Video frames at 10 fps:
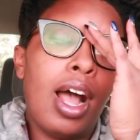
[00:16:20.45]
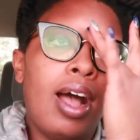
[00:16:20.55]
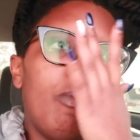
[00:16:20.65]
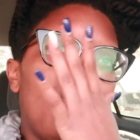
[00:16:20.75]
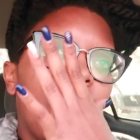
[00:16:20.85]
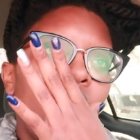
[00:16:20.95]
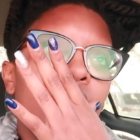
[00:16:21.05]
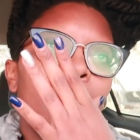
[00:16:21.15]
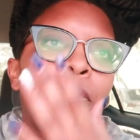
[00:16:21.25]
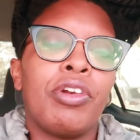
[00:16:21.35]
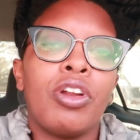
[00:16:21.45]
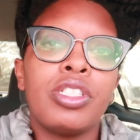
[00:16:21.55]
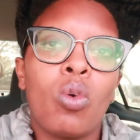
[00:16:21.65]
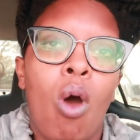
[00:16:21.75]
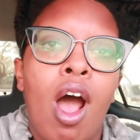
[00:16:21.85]
Um, what else?
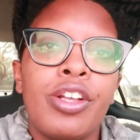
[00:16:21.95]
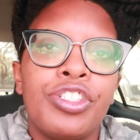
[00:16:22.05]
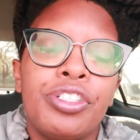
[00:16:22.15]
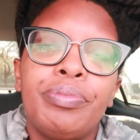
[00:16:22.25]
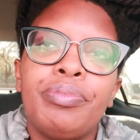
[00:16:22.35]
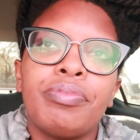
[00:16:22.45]
Butternut squash.